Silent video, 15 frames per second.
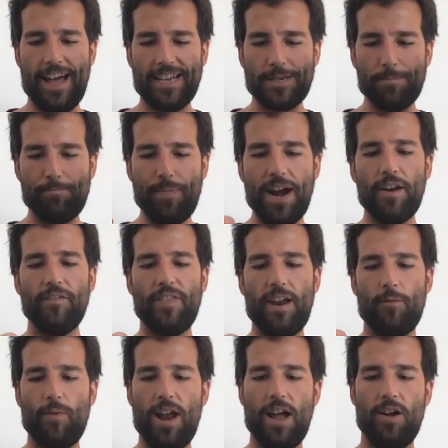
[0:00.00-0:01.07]
as part of
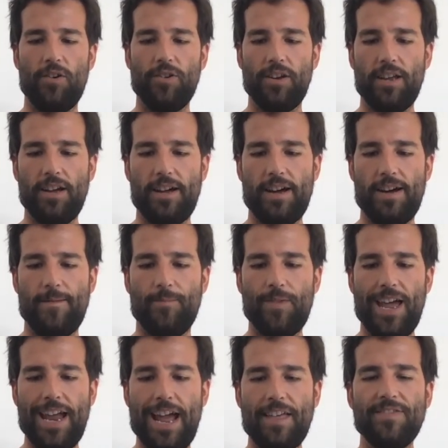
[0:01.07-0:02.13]
that round,
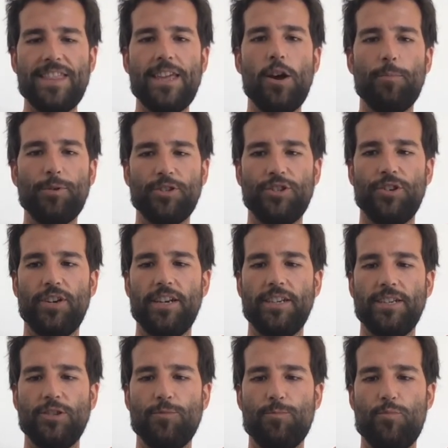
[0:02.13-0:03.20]
I had the
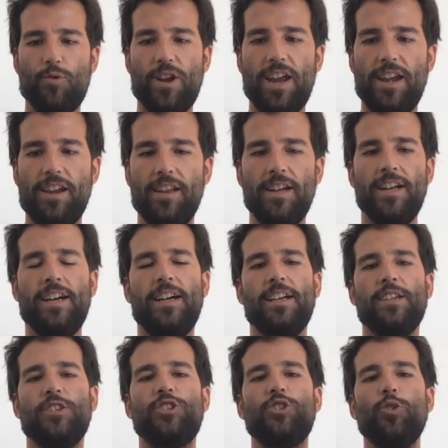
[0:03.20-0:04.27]
opportunity to bring
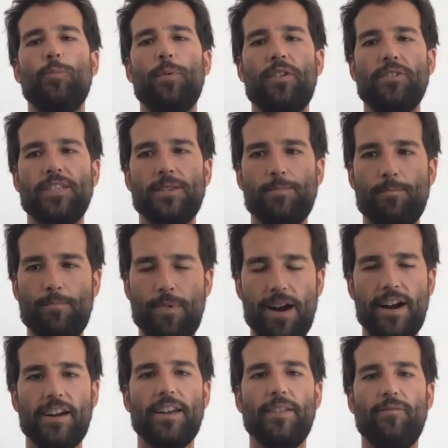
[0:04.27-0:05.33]
super
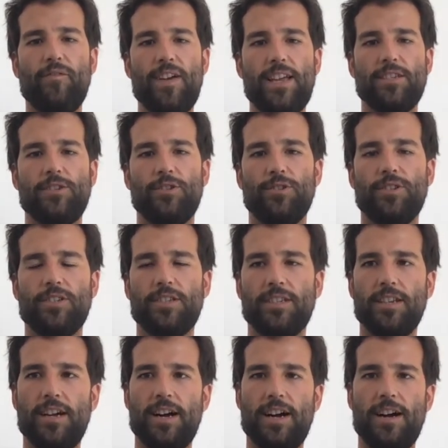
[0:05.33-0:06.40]
smart
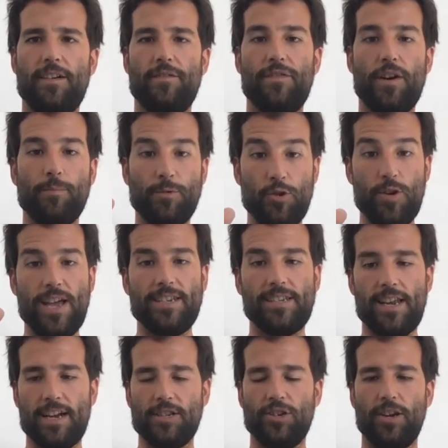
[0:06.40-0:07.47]
investors from
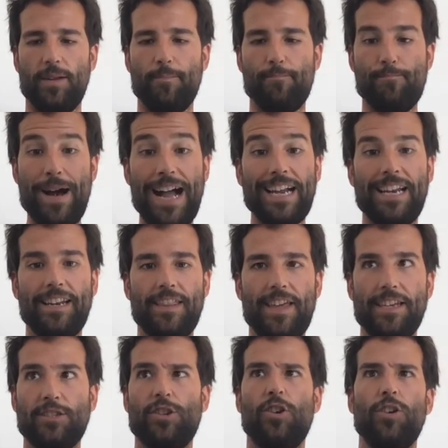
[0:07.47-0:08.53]
US actually back in the
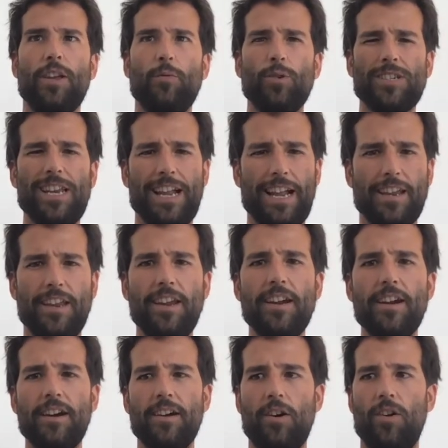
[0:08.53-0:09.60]
day. So it was like a
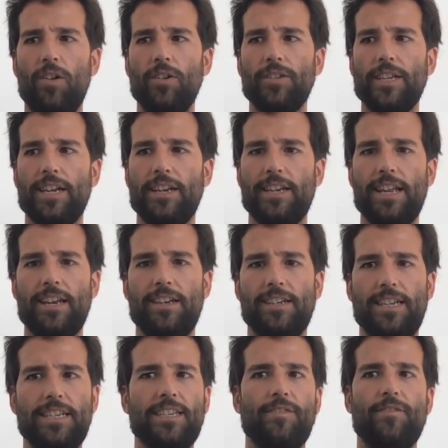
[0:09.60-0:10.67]
year old, and then
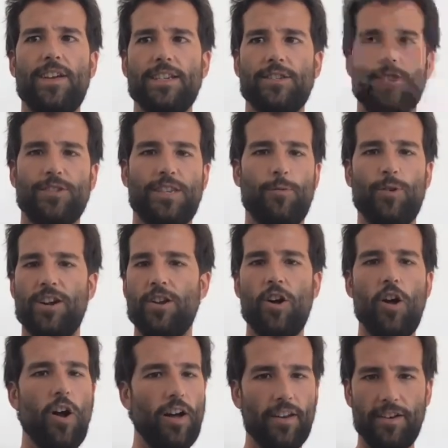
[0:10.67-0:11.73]
these investors, they were
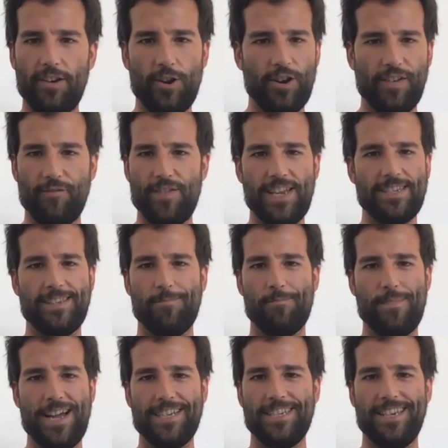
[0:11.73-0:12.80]
not investing
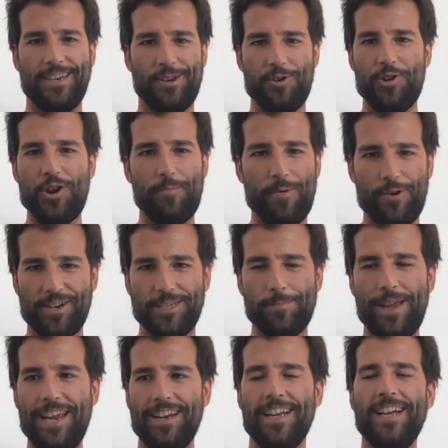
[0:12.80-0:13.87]
much in Europe or
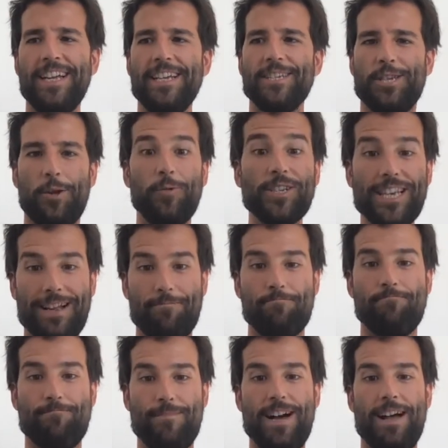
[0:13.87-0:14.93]
Spain. So it was
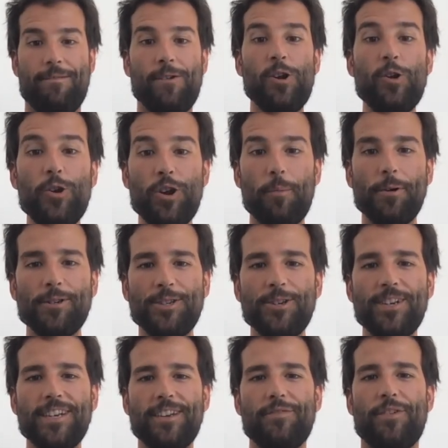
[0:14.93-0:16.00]
a good
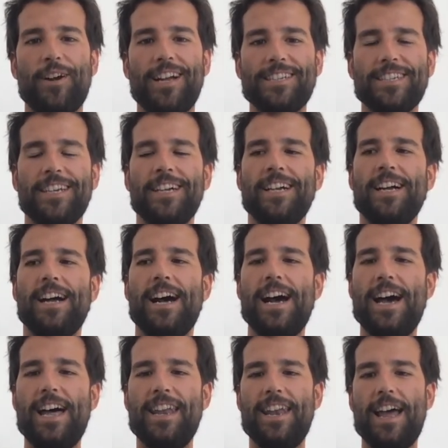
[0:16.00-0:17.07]
opportunity for us,
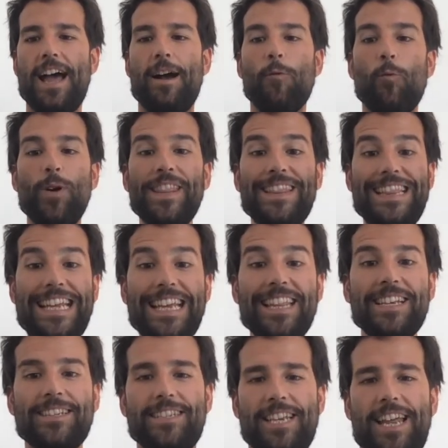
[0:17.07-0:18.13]
and we
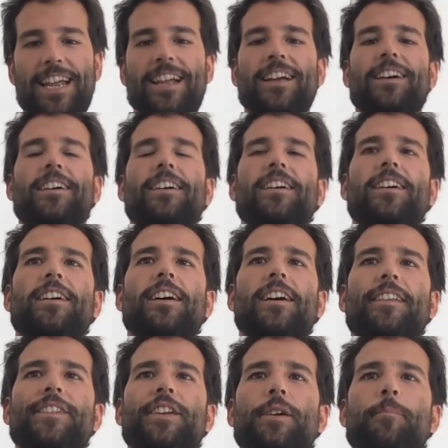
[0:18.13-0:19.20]
didn't take
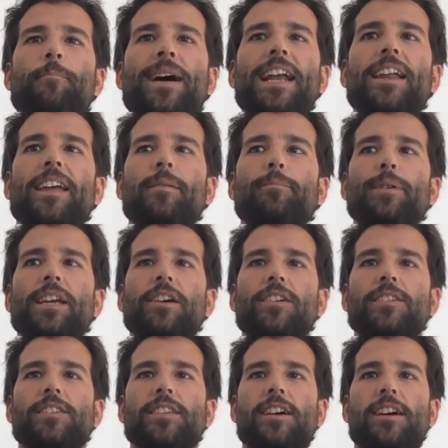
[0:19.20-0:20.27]
their money
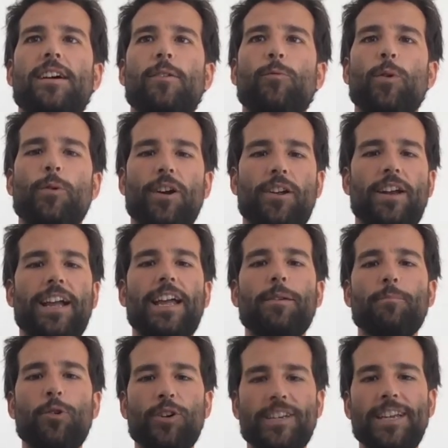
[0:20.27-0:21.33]
because we were going to
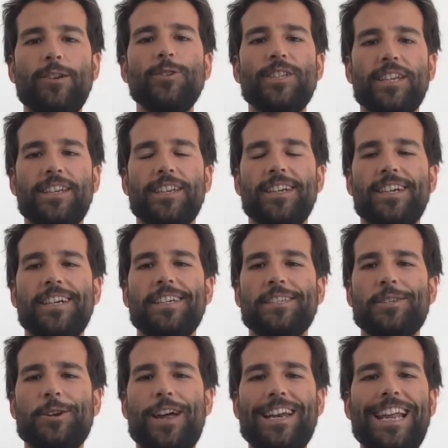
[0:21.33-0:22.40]
get more diluted.
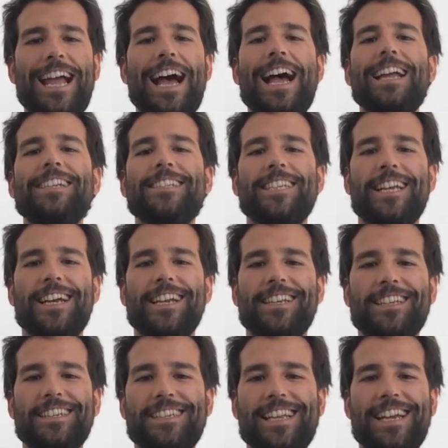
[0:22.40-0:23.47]
And in
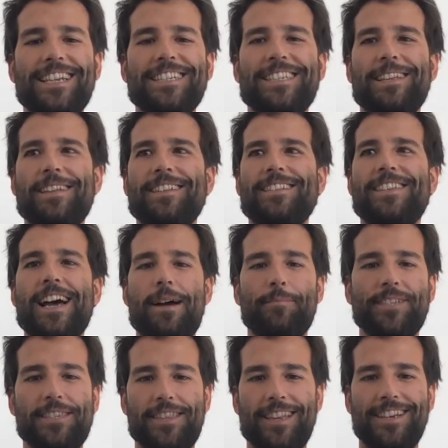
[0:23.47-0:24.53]
hindsight, that is the
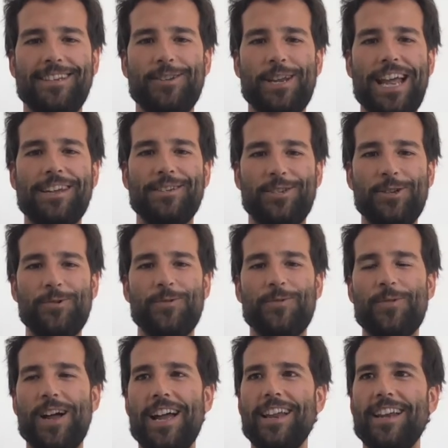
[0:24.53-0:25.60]
dumbest thing you can do,
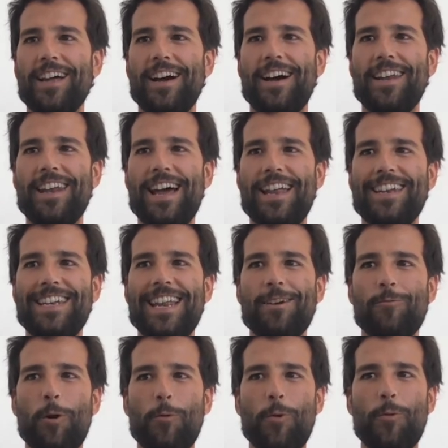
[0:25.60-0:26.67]
right? And
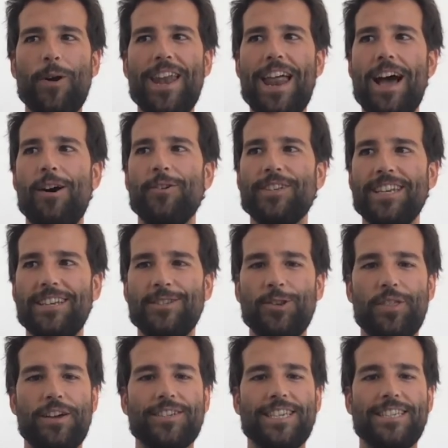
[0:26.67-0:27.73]
then when we went out in
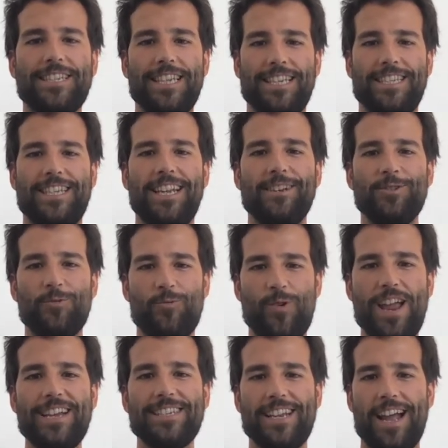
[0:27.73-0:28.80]
2016 to
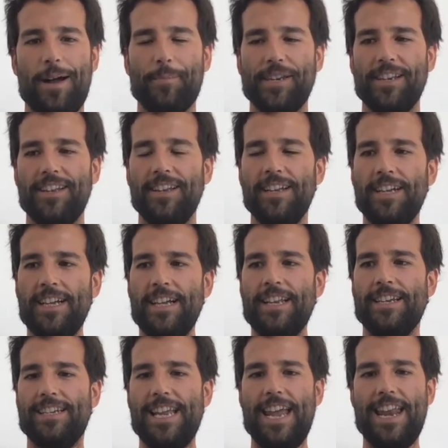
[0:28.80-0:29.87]
raise capital,
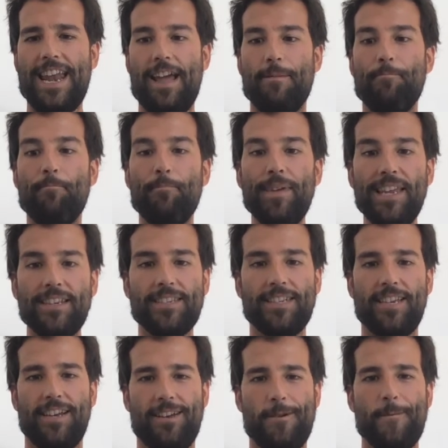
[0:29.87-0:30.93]
then I
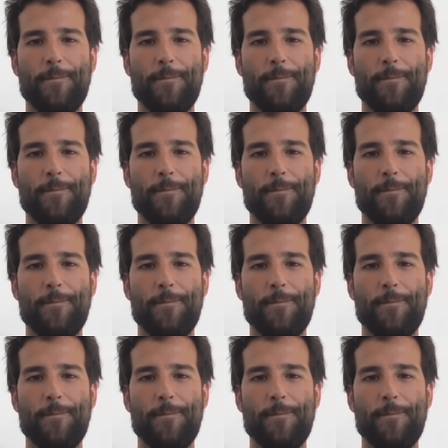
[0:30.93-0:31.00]
missed